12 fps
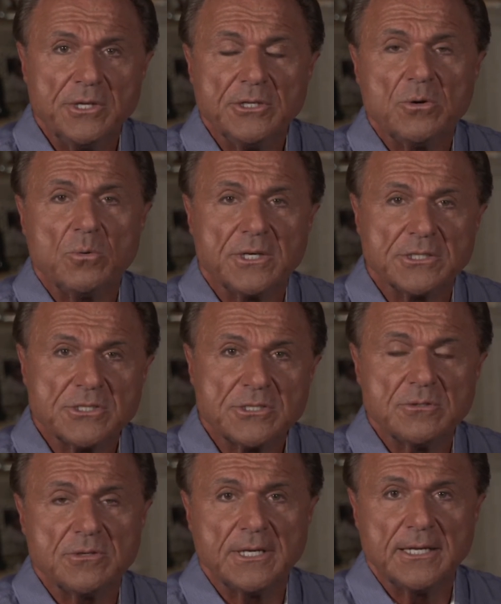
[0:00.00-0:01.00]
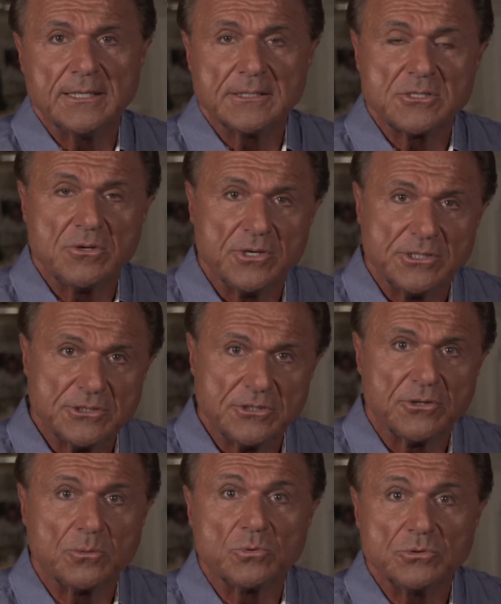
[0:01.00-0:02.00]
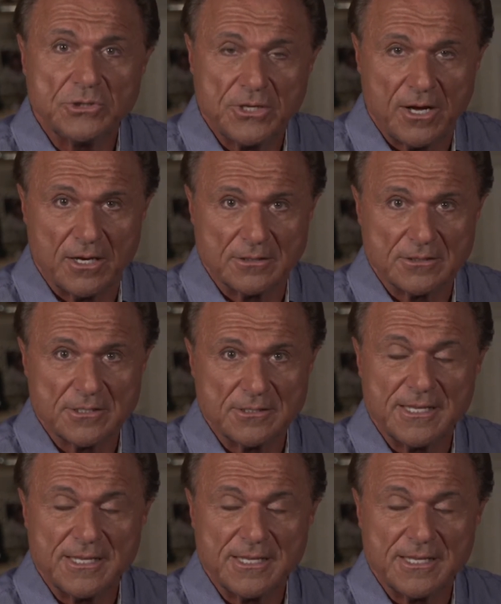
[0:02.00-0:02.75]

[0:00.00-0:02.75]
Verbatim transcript: we know what it's doing and it's going to the root because